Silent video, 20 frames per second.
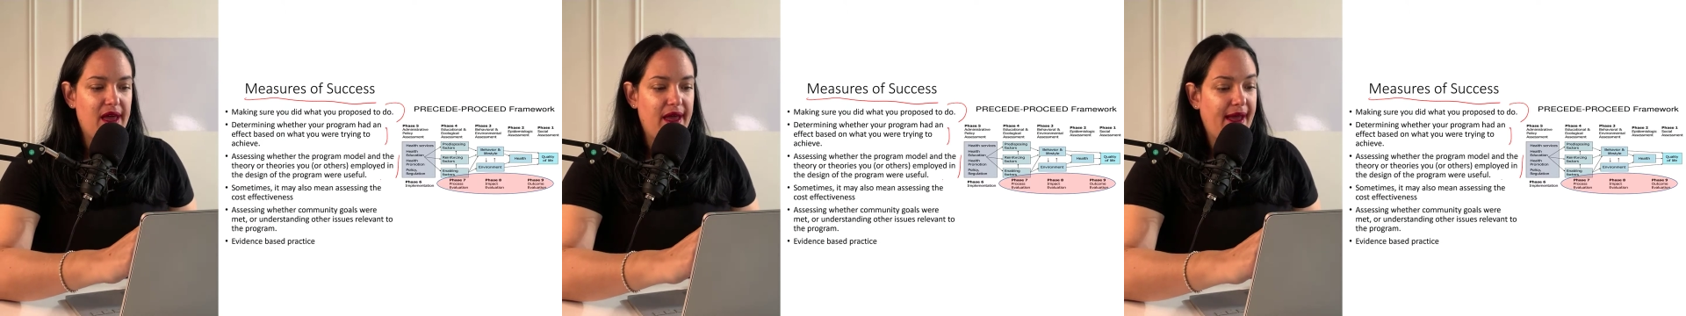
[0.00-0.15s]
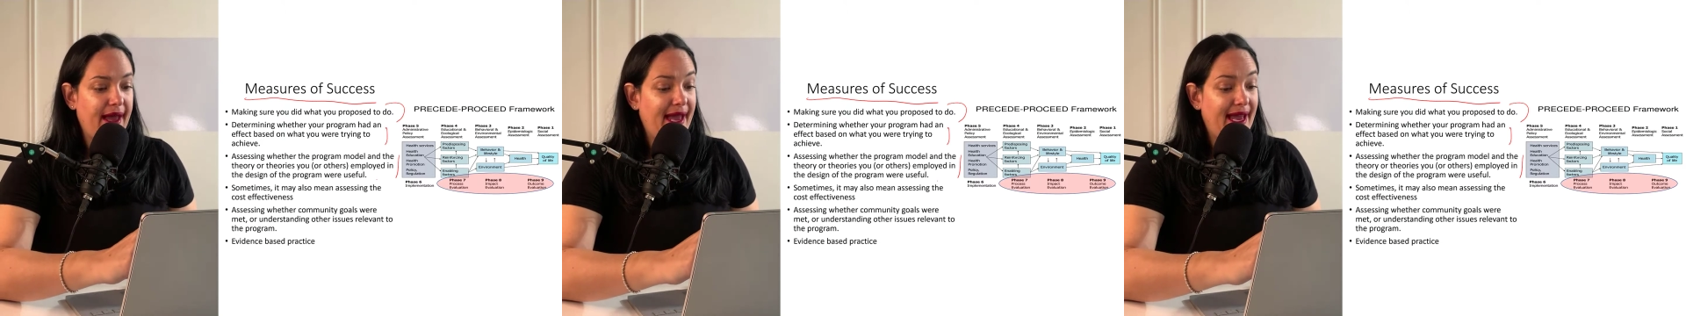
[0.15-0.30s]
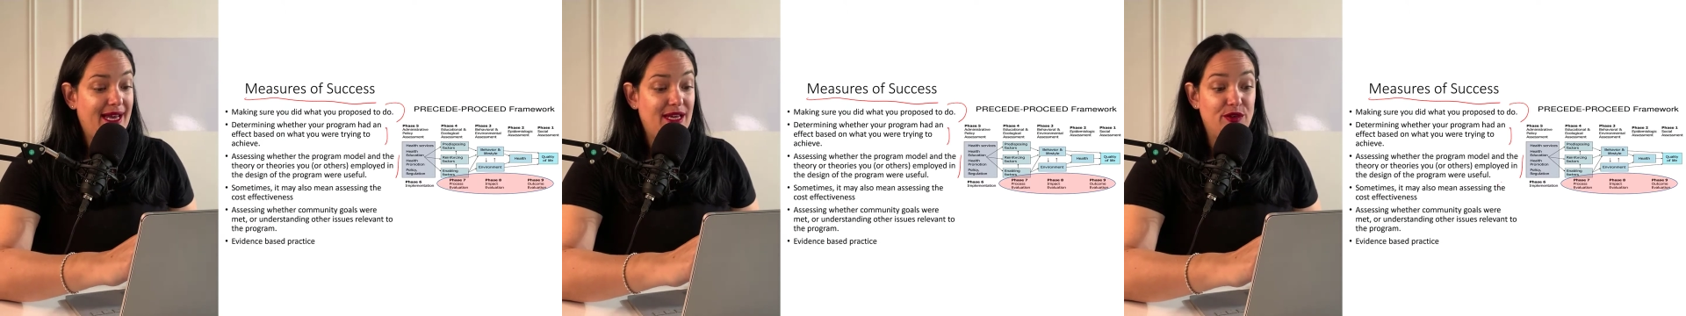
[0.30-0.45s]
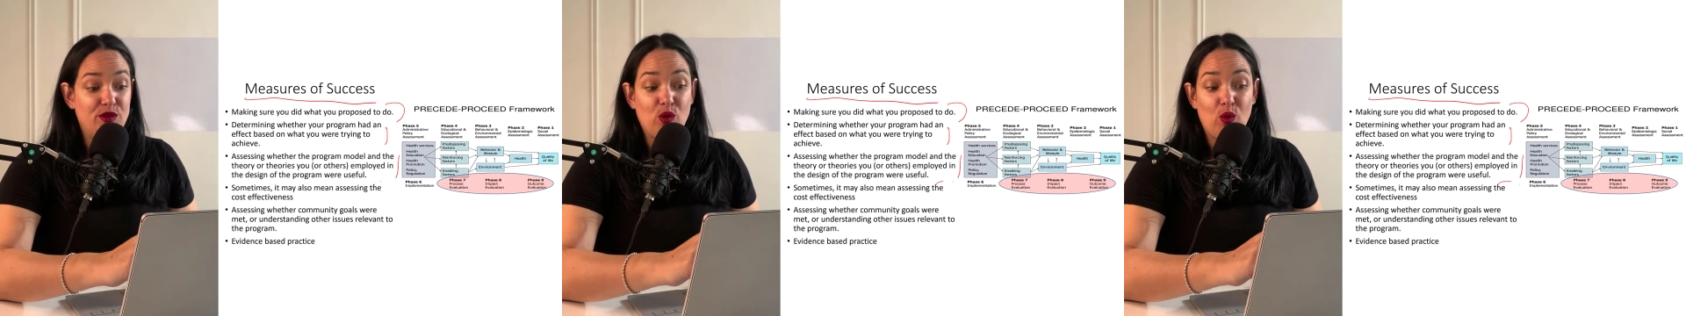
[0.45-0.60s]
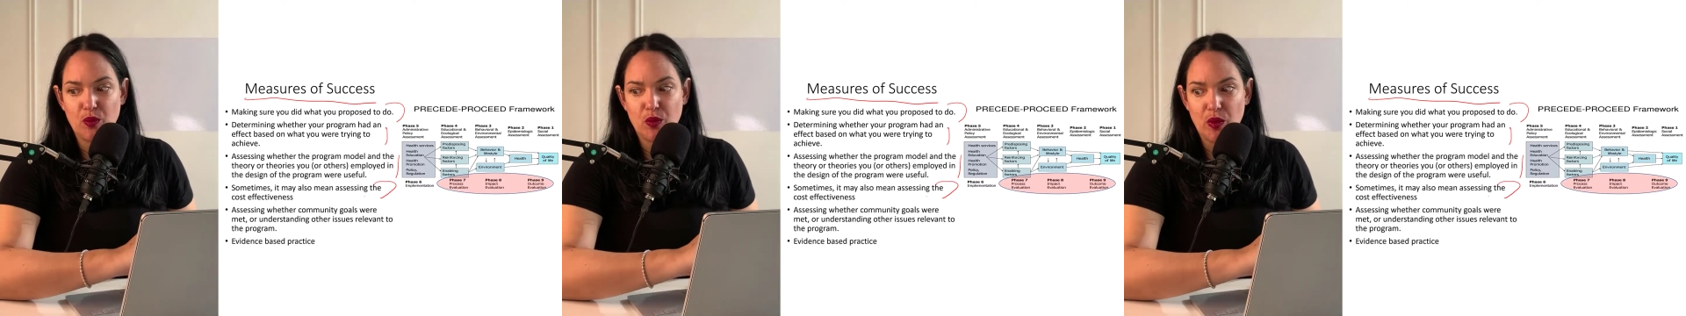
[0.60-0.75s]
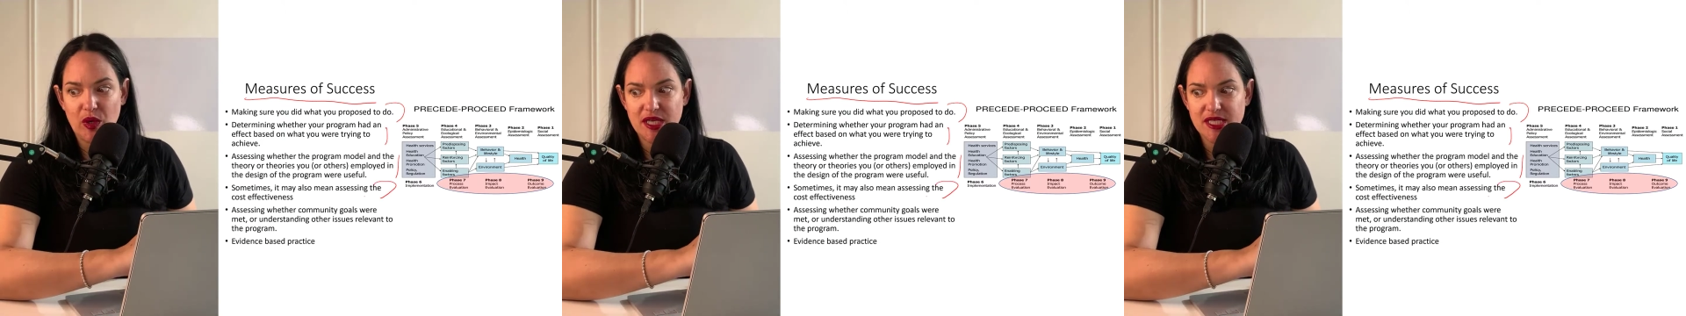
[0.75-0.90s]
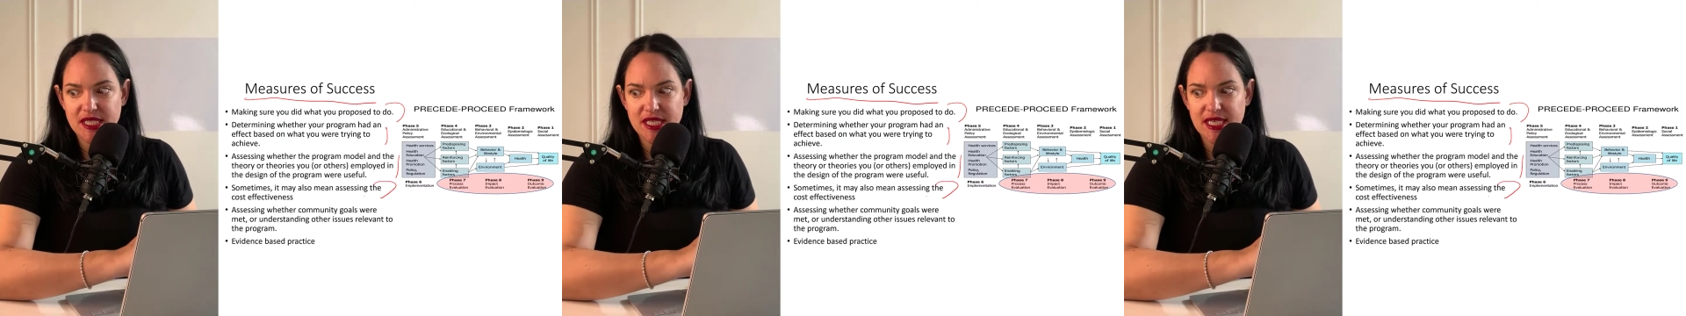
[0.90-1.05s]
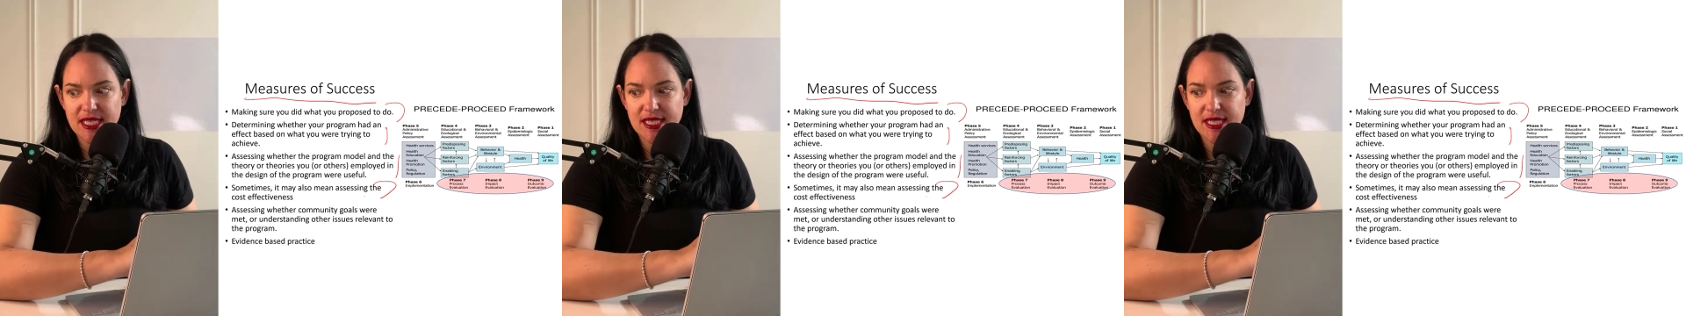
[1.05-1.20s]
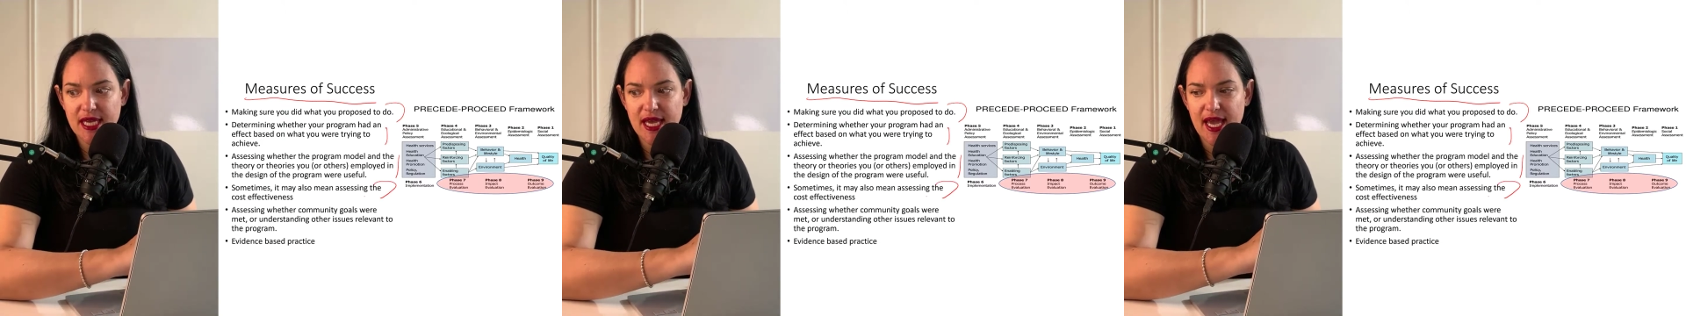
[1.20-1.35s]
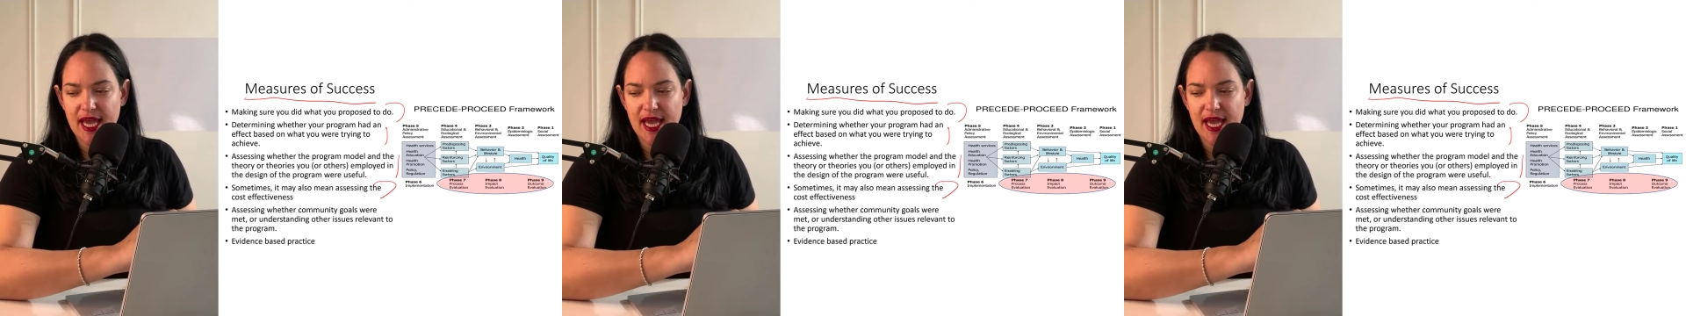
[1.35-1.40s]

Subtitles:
And was it